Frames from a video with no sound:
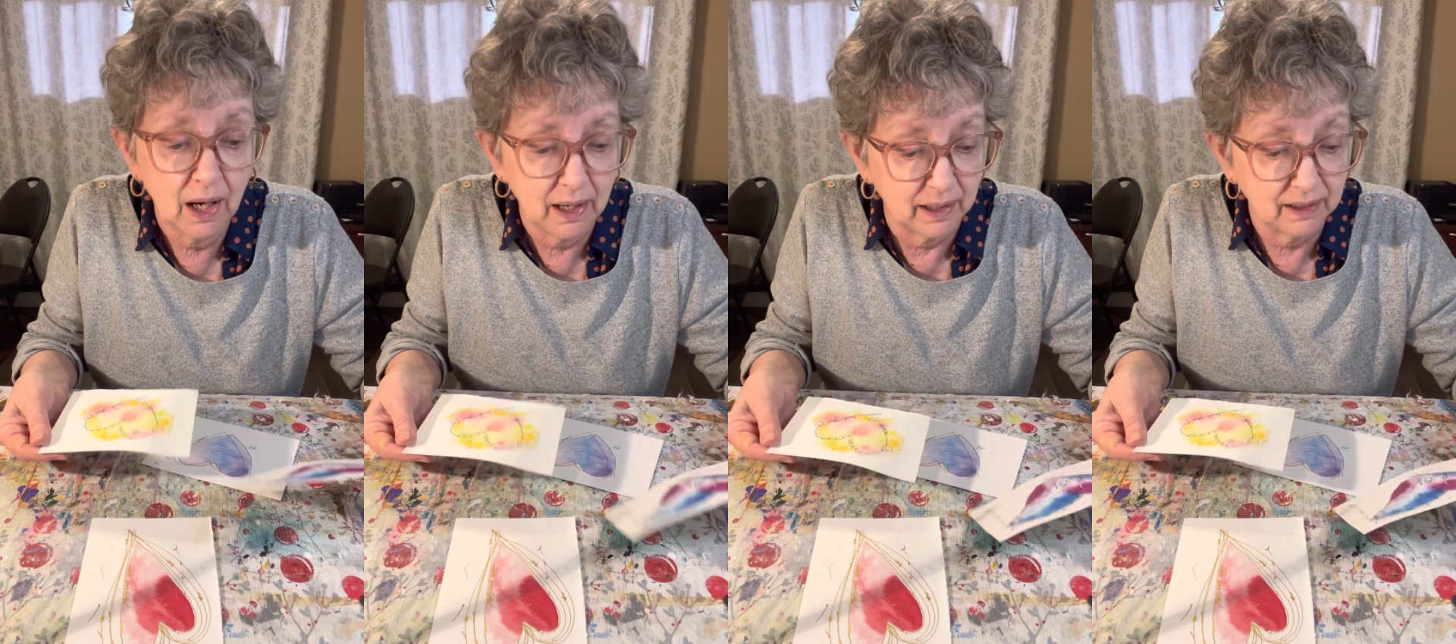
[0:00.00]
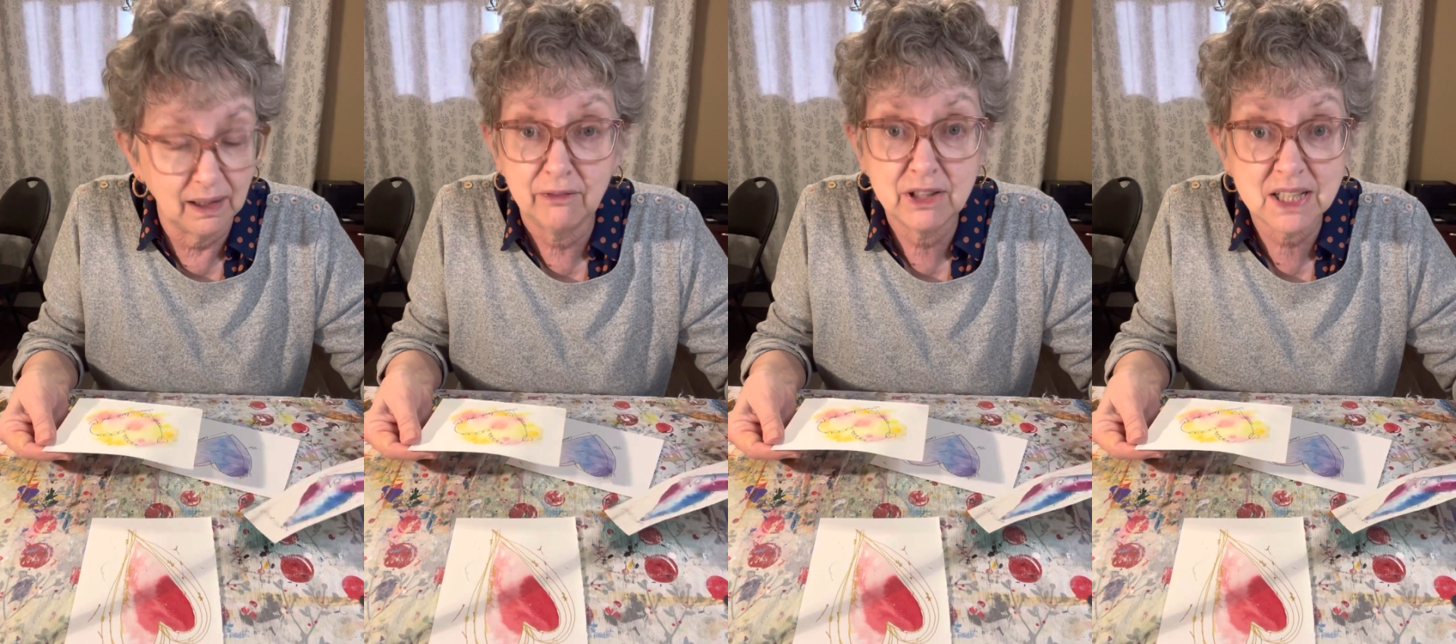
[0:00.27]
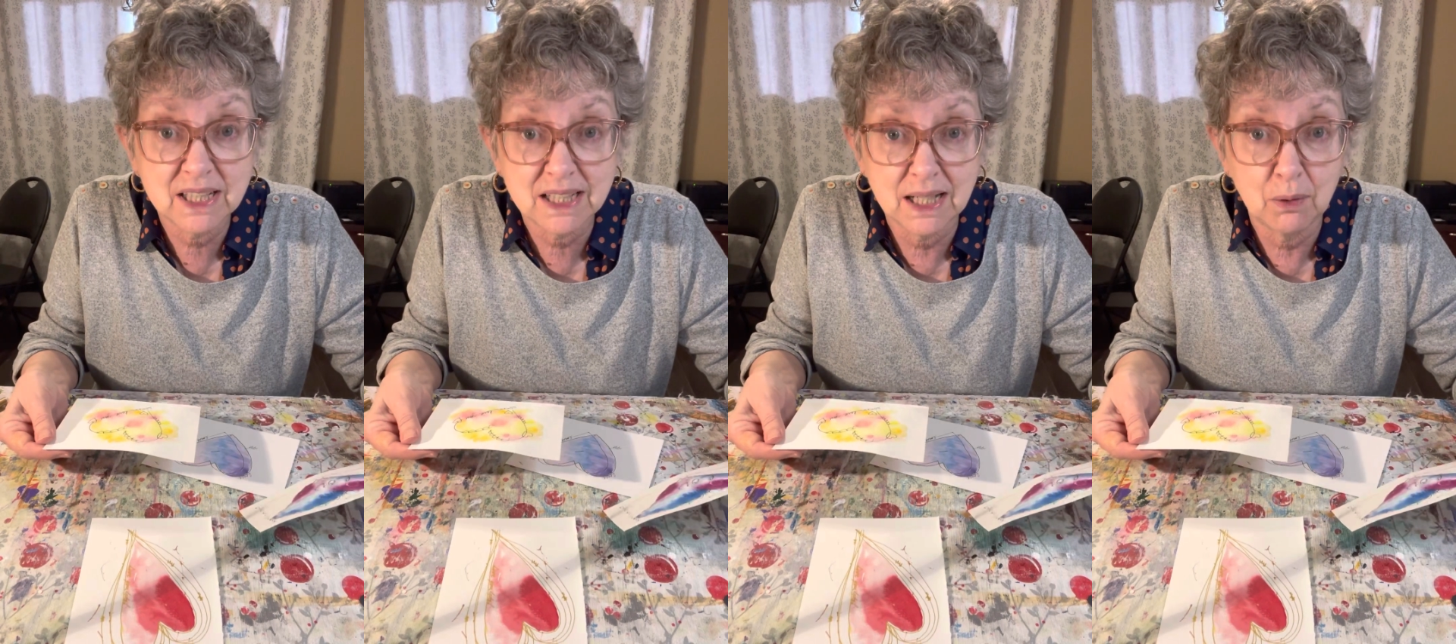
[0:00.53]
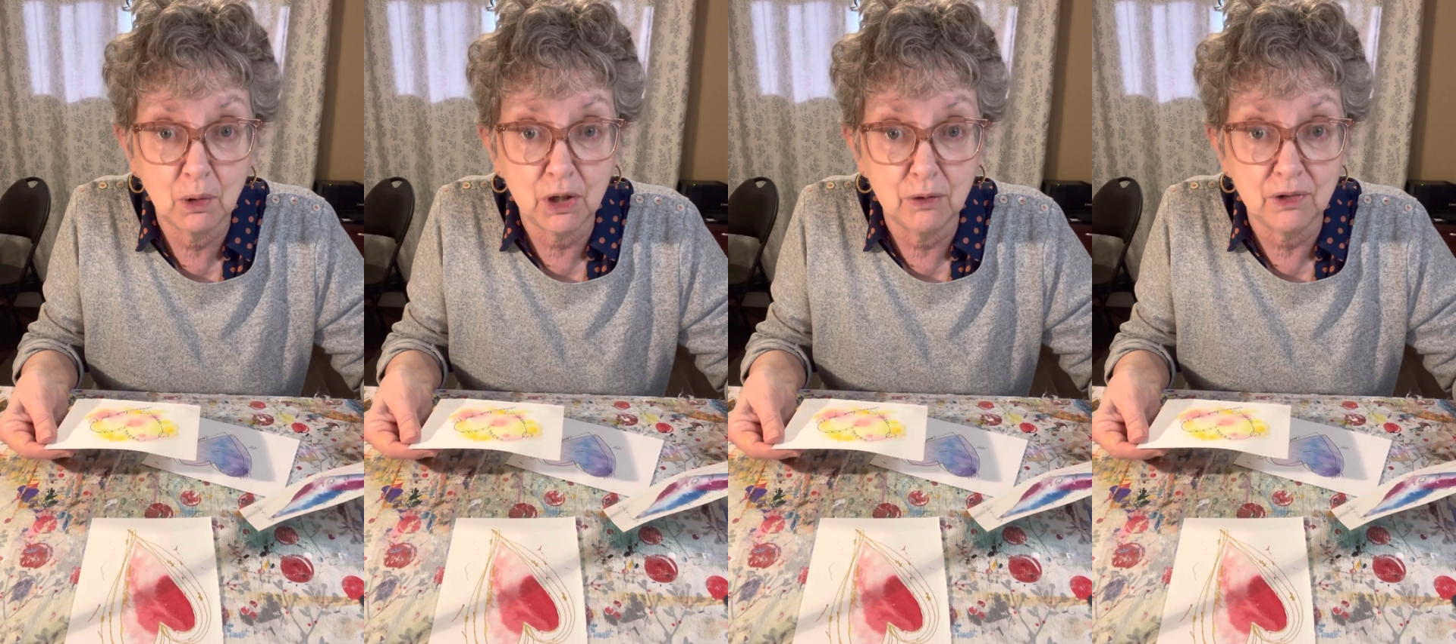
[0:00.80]
I'd love to see
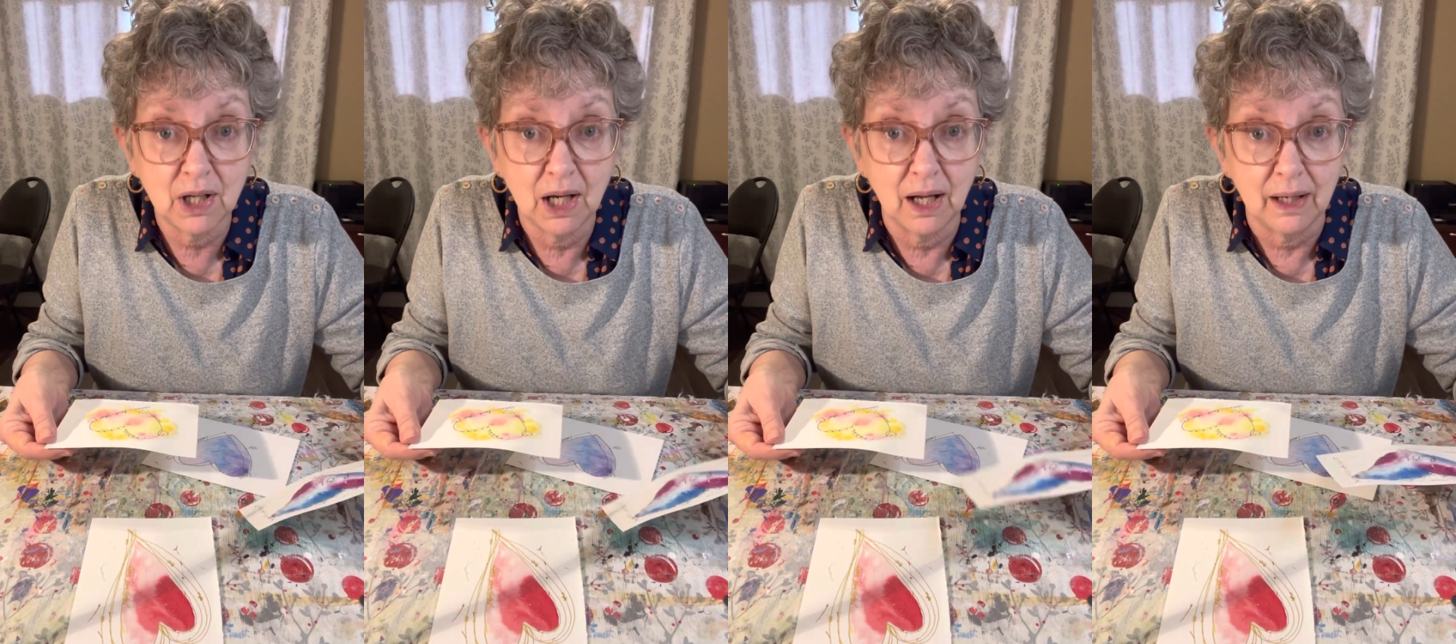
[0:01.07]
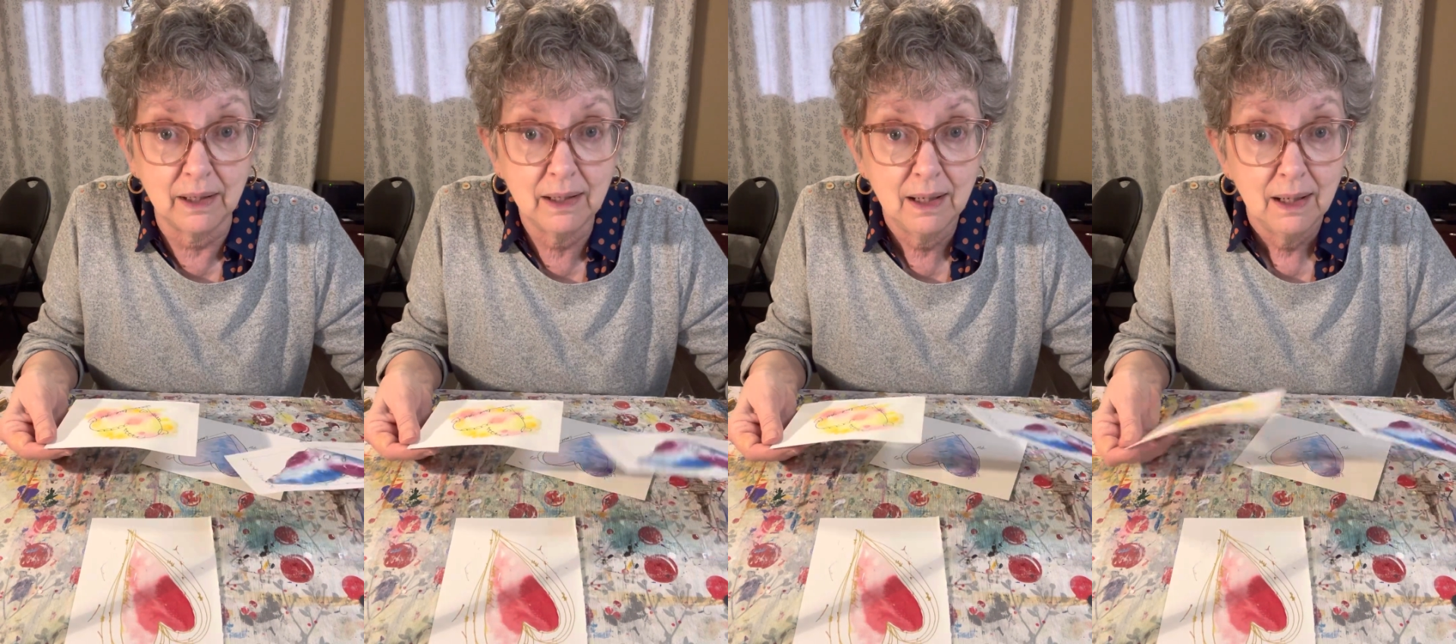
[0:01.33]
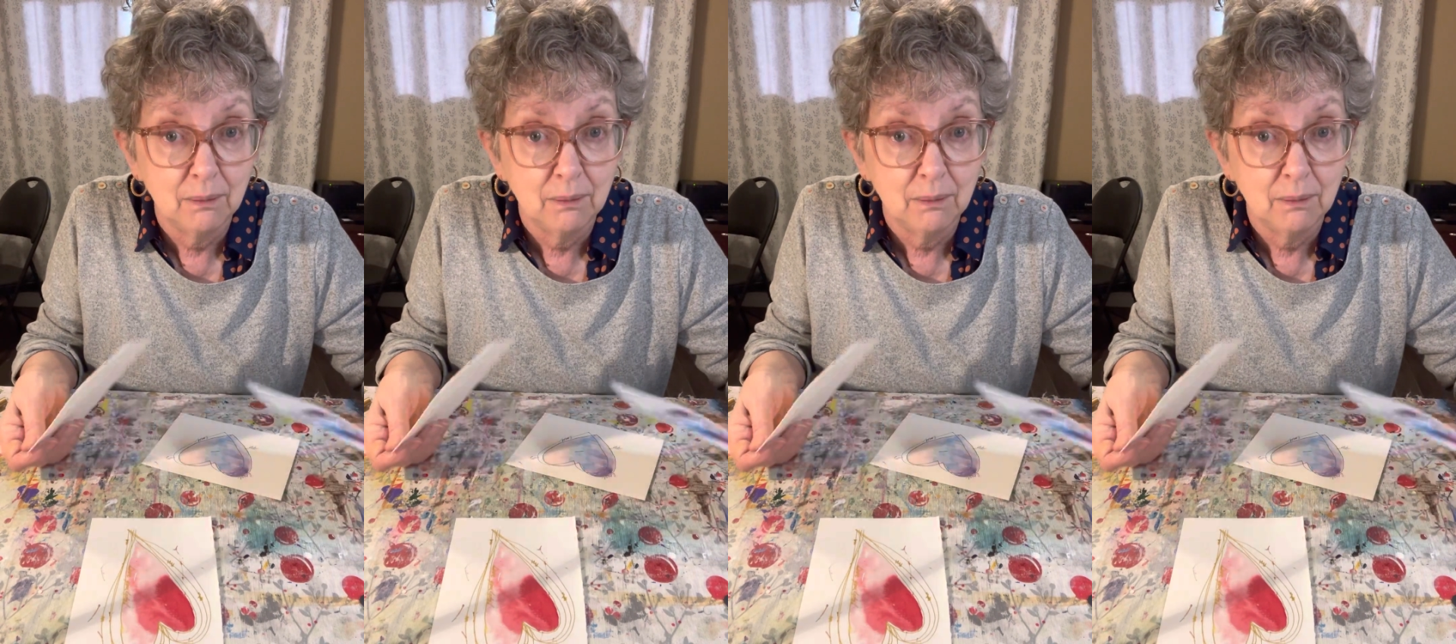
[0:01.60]
what you've done.